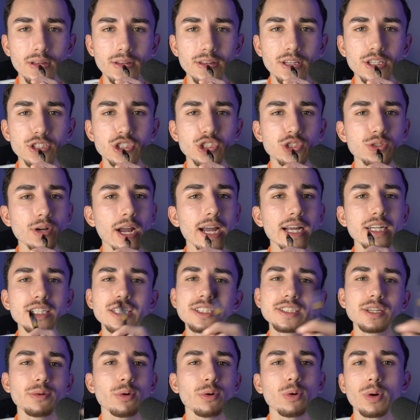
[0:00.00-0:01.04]
The
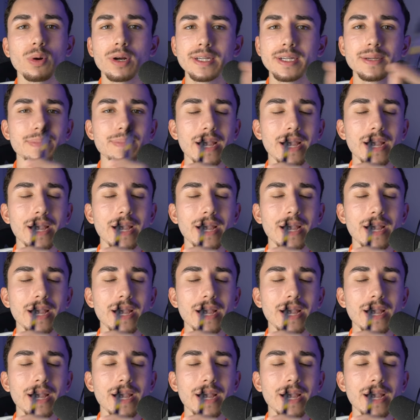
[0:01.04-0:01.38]
strategies that were working